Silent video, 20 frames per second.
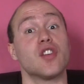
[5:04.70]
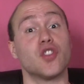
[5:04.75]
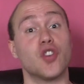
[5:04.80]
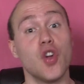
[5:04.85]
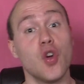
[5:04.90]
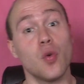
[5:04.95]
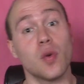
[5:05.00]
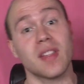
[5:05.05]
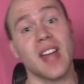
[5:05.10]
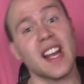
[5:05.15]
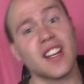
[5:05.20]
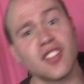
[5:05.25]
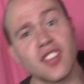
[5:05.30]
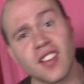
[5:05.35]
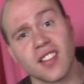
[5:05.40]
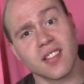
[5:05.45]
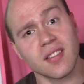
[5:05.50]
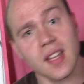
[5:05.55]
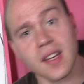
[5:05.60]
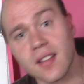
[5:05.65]
dude was actually
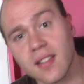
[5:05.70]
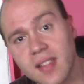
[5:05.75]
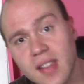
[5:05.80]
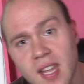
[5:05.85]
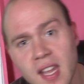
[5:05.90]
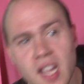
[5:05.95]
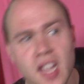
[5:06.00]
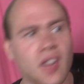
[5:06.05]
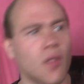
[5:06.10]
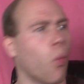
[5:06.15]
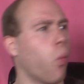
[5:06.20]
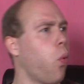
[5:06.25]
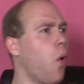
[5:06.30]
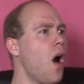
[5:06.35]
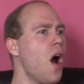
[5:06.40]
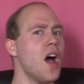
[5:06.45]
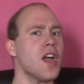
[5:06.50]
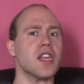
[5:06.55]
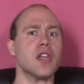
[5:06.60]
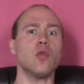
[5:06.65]
16.
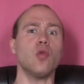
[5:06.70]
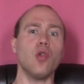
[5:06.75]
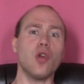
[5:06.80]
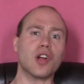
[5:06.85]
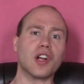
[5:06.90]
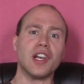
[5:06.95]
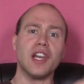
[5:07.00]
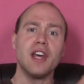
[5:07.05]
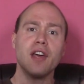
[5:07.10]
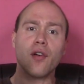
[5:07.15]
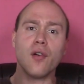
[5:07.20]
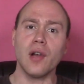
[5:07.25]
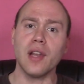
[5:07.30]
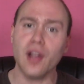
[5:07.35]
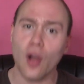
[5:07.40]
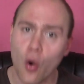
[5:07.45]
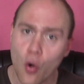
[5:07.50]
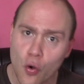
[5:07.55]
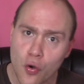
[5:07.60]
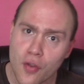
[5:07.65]
What? You look literally
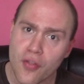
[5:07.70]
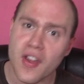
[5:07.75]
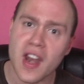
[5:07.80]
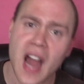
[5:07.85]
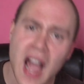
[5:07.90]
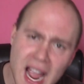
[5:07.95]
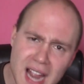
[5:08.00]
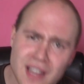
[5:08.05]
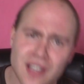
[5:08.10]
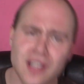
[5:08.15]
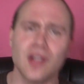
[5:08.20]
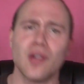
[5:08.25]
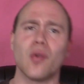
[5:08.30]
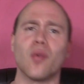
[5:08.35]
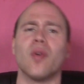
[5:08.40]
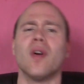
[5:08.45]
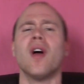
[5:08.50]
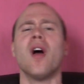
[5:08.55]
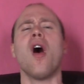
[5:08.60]
older than I do.